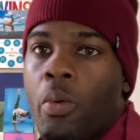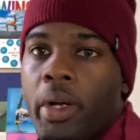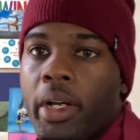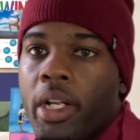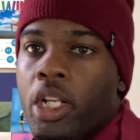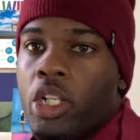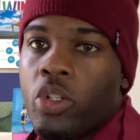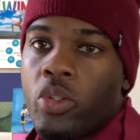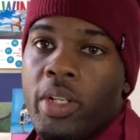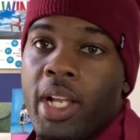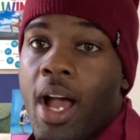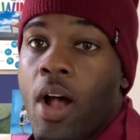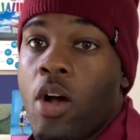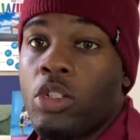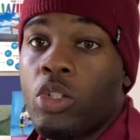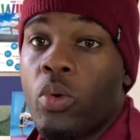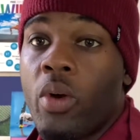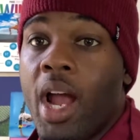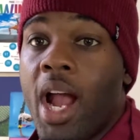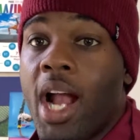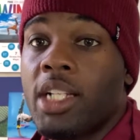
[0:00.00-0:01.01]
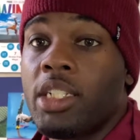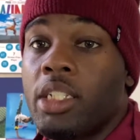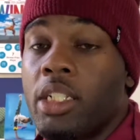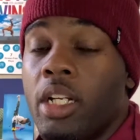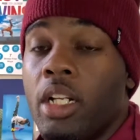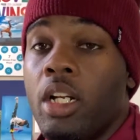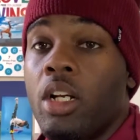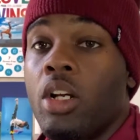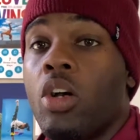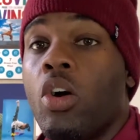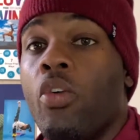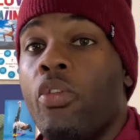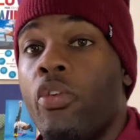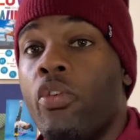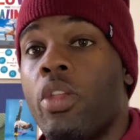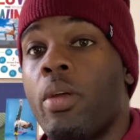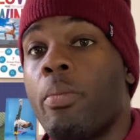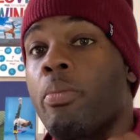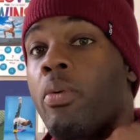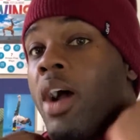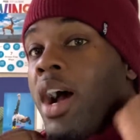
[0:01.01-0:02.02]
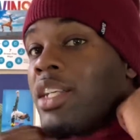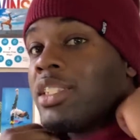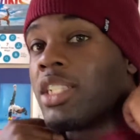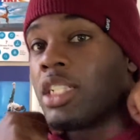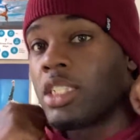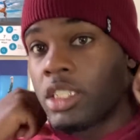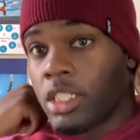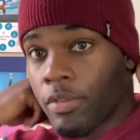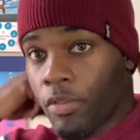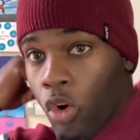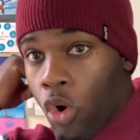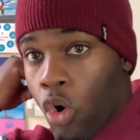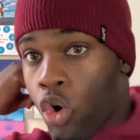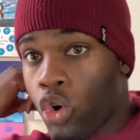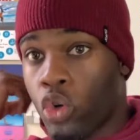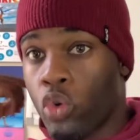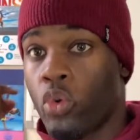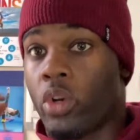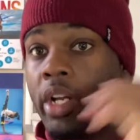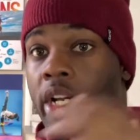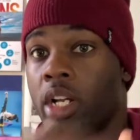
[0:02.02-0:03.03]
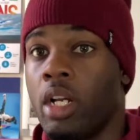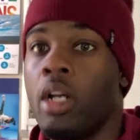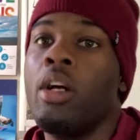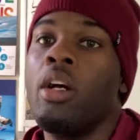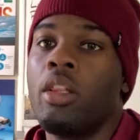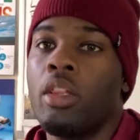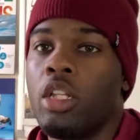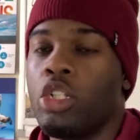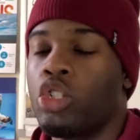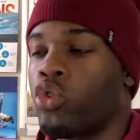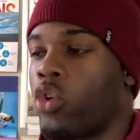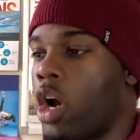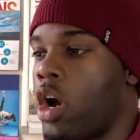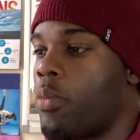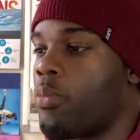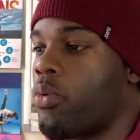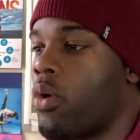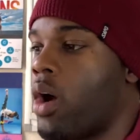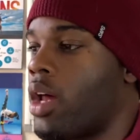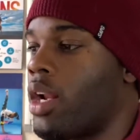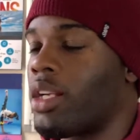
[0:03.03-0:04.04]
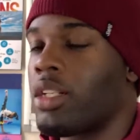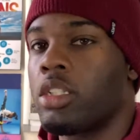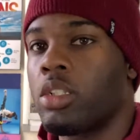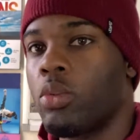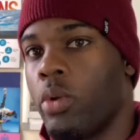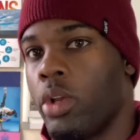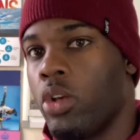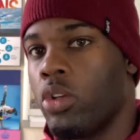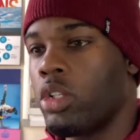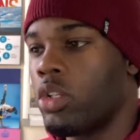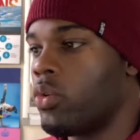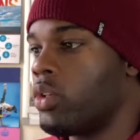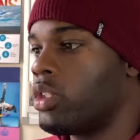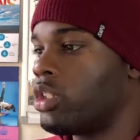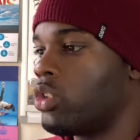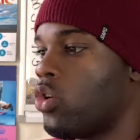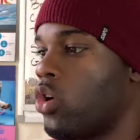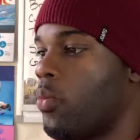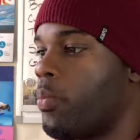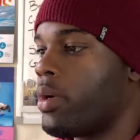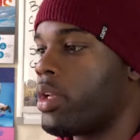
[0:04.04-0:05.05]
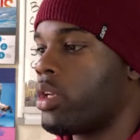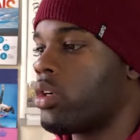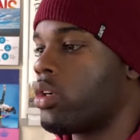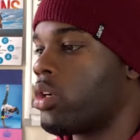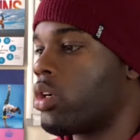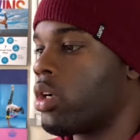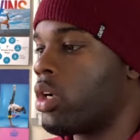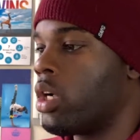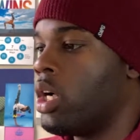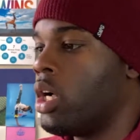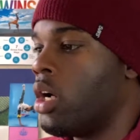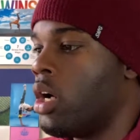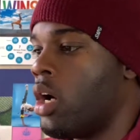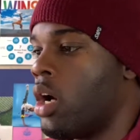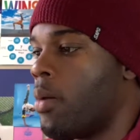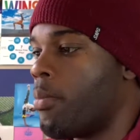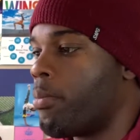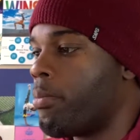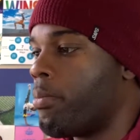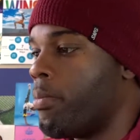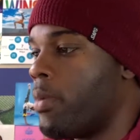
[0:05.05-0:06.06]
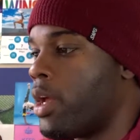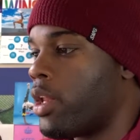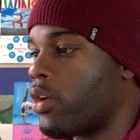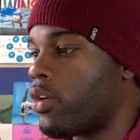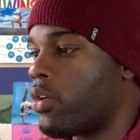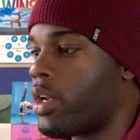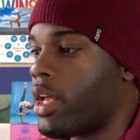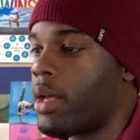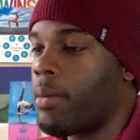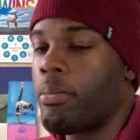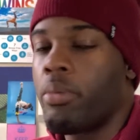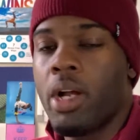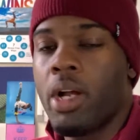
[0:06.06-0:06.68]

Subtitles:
we're going to do now is we're actually going to go through the process of ordering the trial product. So what you'll do is you'll open your internet